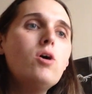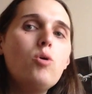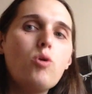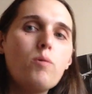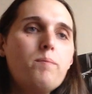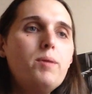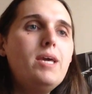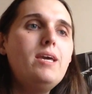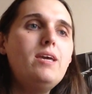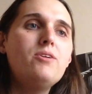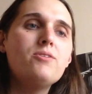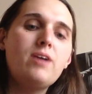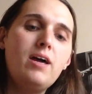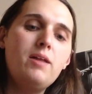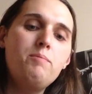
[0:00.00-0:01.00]
or B,
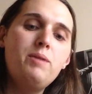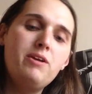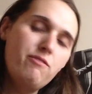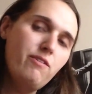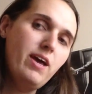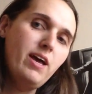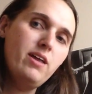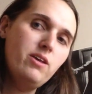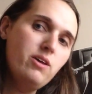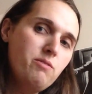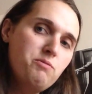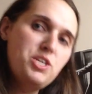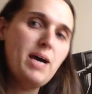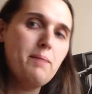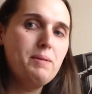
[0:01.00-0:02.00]
you're not a big fan of
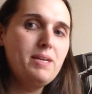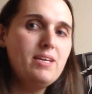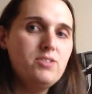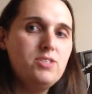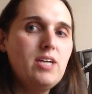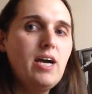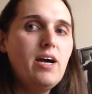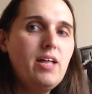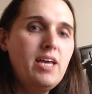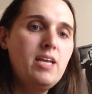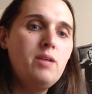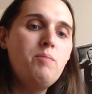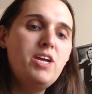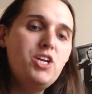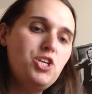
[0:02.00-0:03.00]
Japanese style
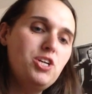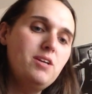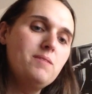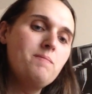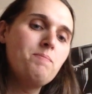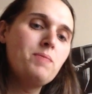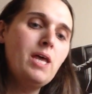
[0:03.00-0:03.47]
animation.